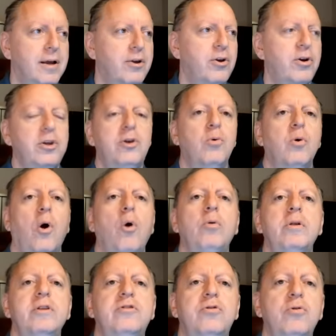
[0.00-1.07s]
You, you were
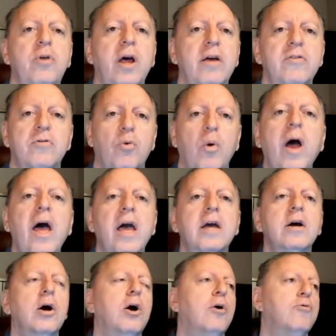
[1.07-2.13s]
only two days away
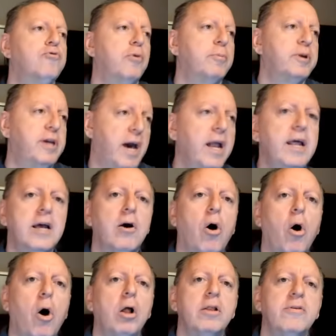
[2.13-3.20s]
from getting
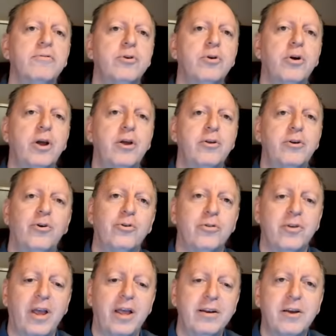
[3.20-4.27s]
all of your, your
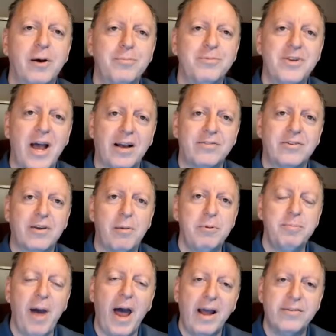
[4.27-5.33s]
income tax
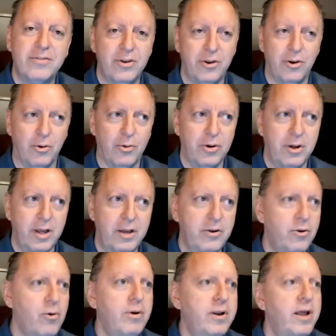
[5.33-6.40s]
coming back to you. And you're
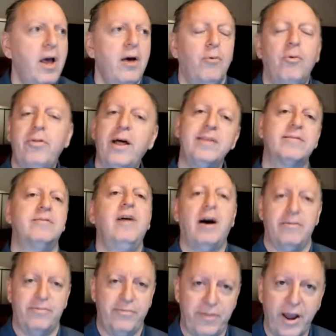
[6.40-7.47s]
going, well, that's
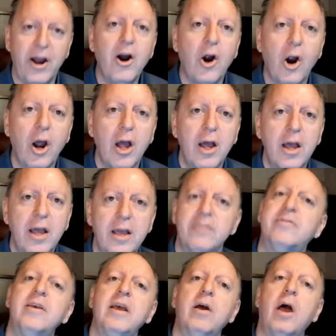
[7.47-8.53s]
not fair. You
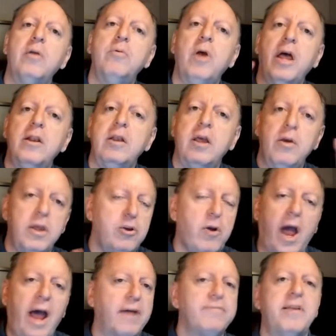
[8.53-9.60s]
see, and and you
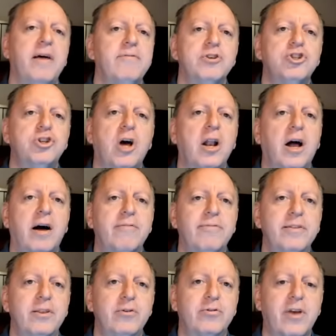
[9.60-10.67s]
have to have a shut off
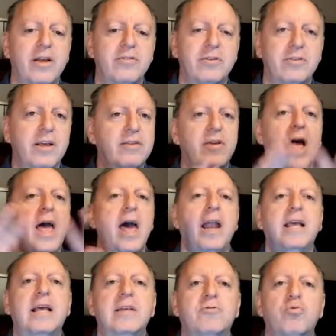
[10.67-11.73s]
in those kinds of things, and
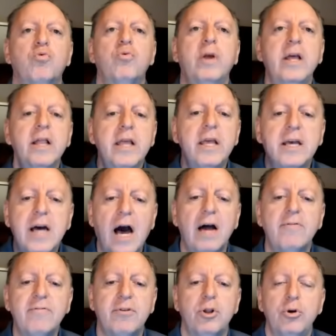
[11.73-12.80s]
it gets really
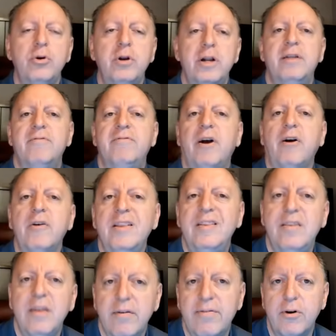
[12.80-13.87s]
convoluted and very
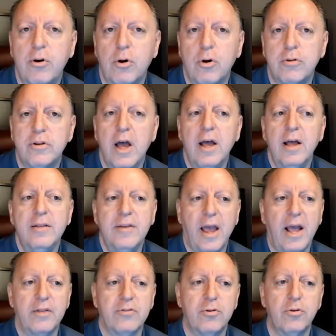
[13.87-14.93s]
difficult to
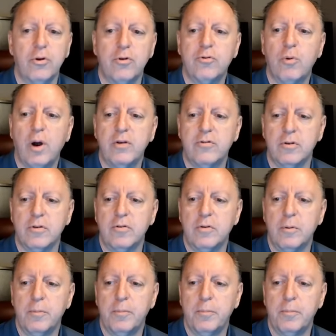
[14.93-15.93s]
answer those questions.